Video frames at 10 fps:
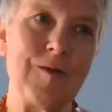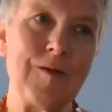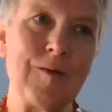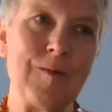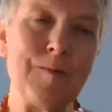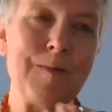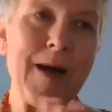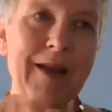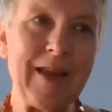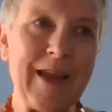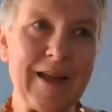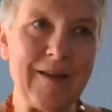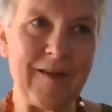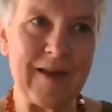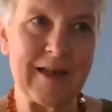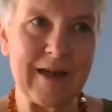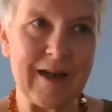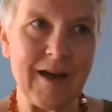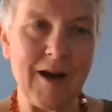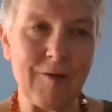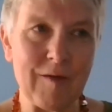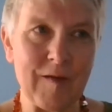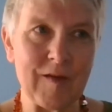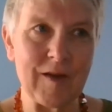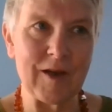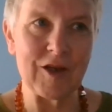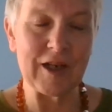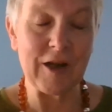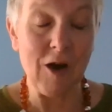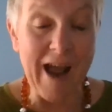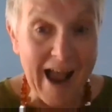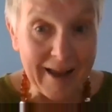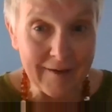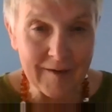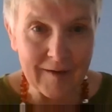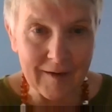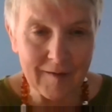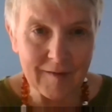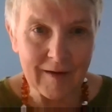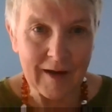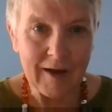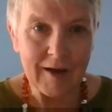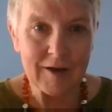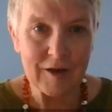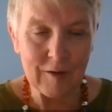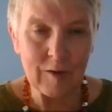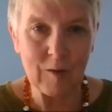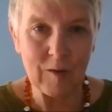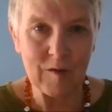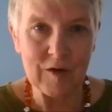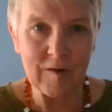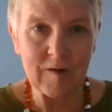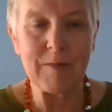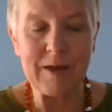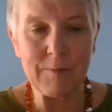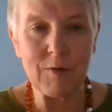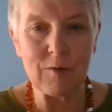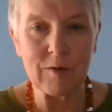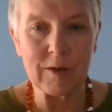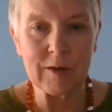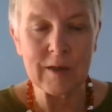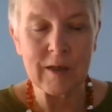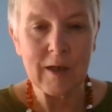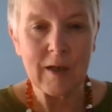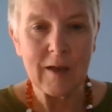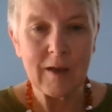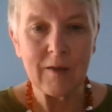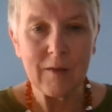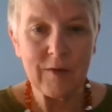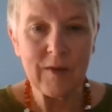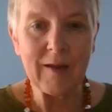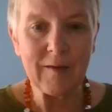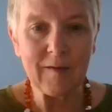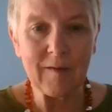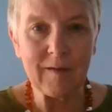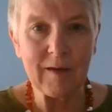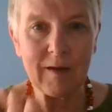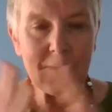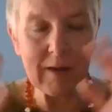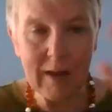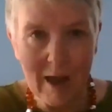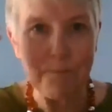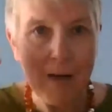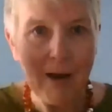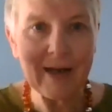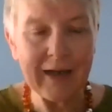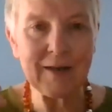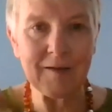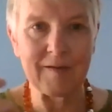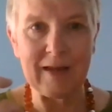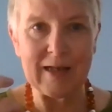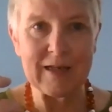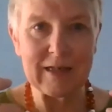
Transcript: might they consider our research and our answers to the questions to be important. That's a mindset